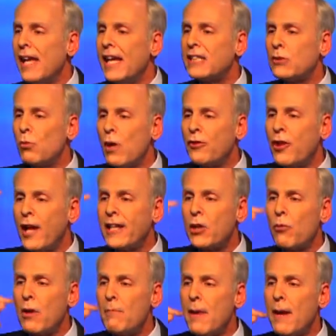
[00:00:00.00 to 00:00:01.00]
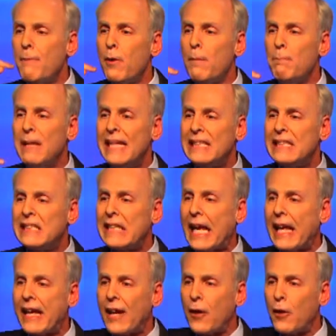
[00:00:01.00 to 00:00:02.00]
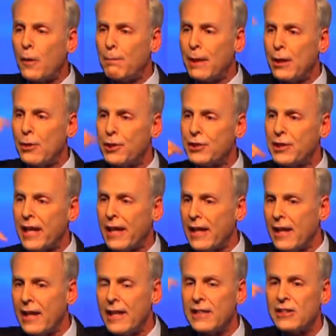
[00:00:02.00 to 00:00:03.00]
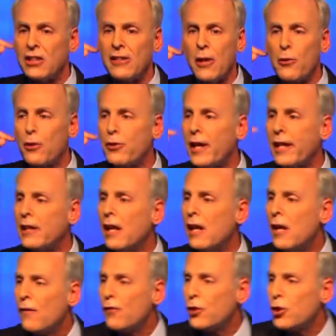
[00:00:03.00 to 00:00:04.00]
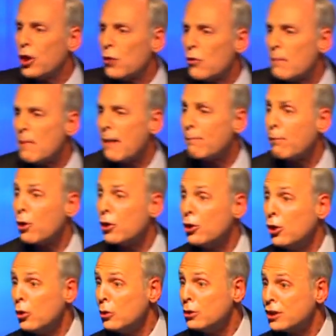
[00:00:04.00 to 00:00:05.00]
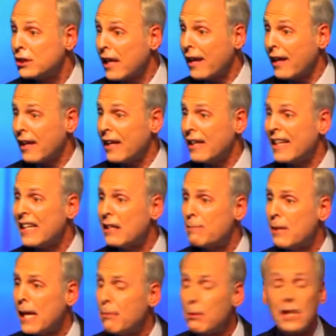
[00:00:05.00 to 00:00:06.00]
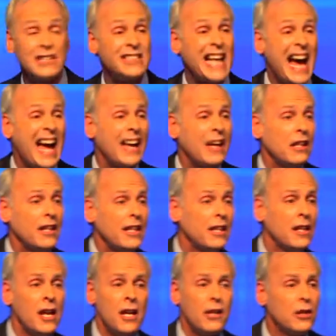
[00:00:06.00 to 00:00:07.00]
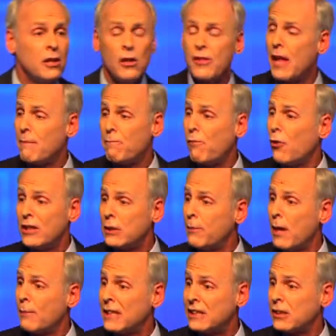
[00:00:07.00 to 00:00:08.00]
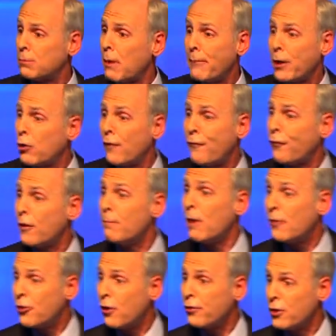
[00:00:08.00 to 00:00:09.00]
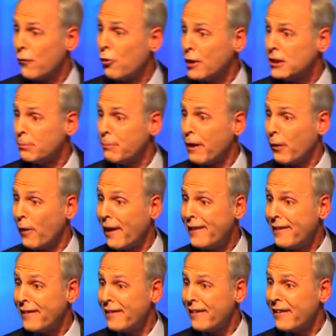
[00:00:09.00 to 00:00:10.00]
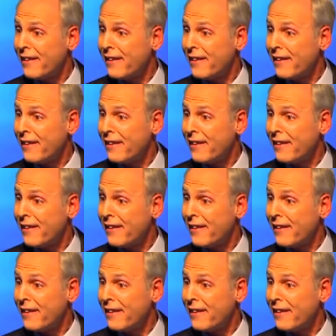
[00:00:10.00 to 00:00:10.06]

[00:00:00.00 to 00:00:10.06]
It's one thing to remember me saying it or Bill saying it. It's another thing for you to remember you saying it and to be able to dial in. You know, that voicemail message is probably good for a month on your voicemail, right?